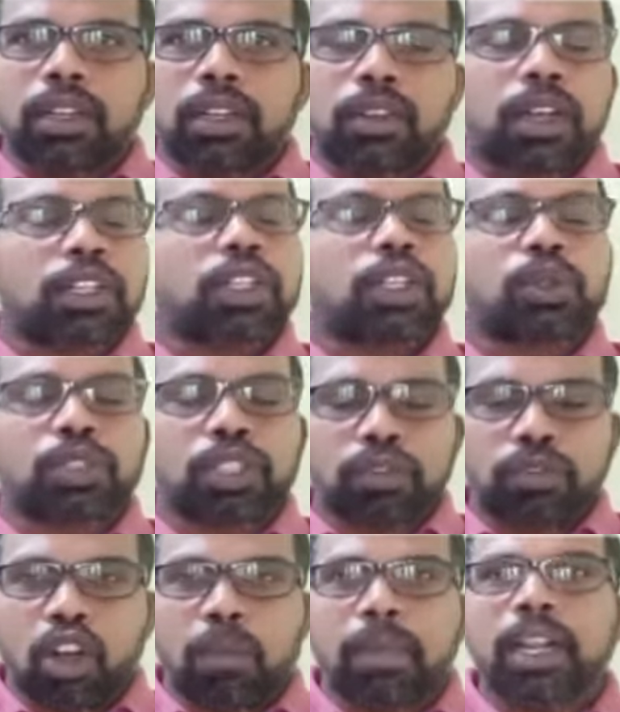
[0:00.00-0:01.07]
you have to use the
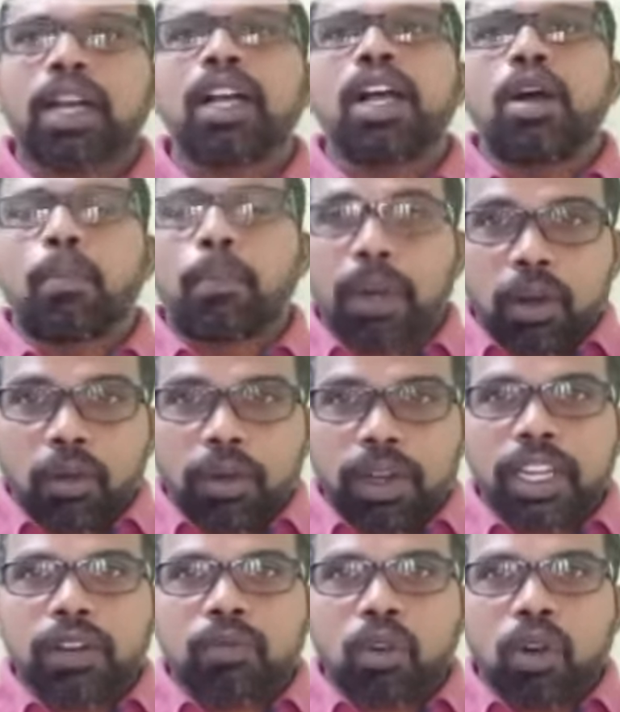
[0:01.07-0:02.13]
formula power
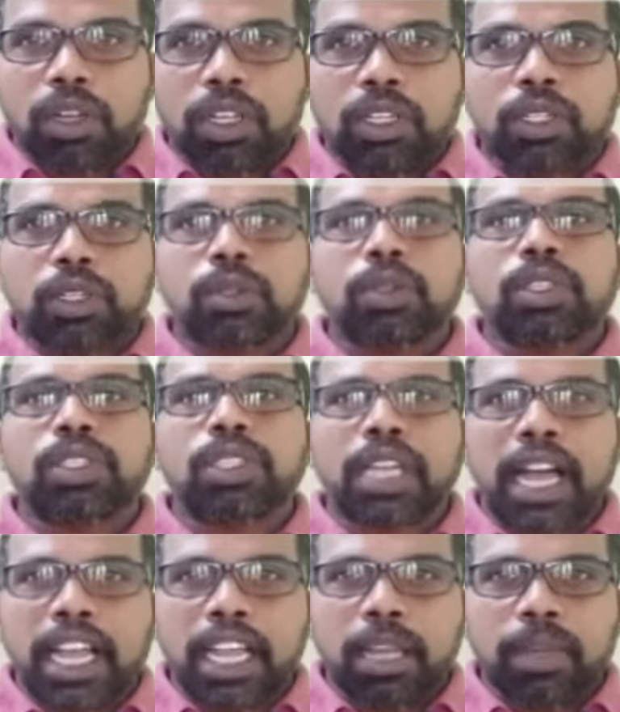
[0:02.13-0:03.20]
in watt into
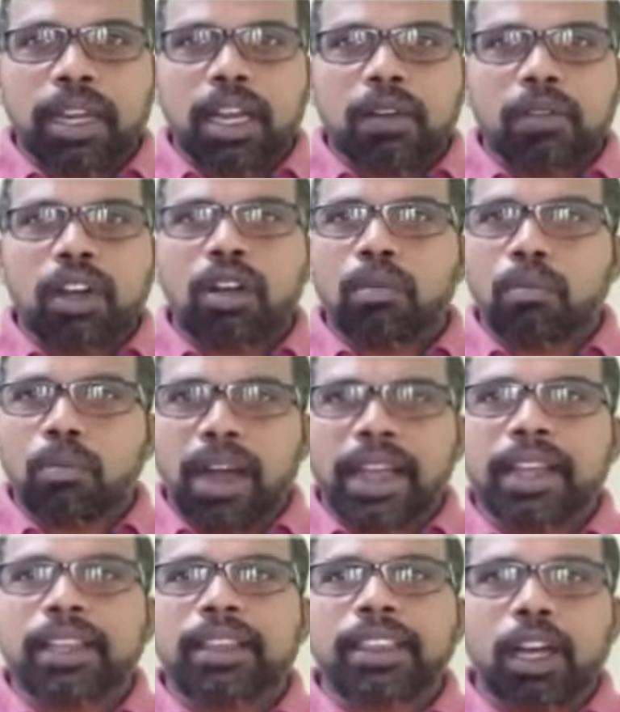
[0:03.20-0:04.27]
time in hour by
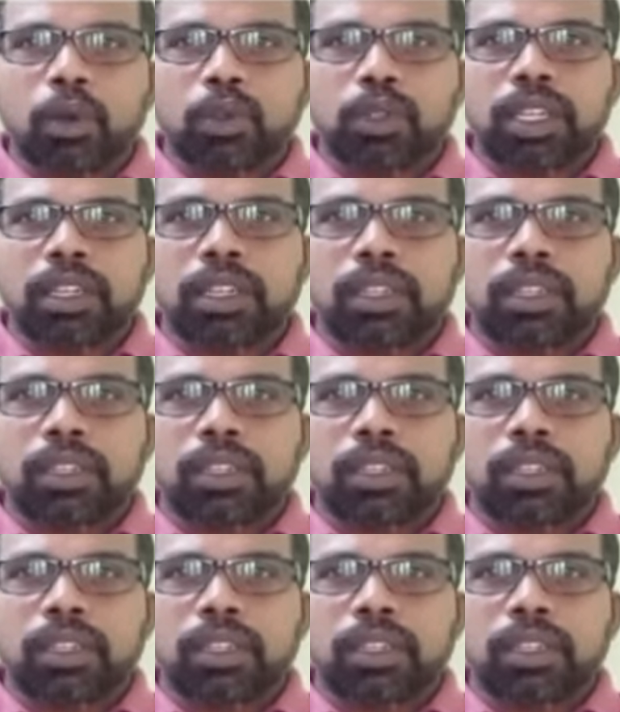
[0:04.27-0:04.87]
1000.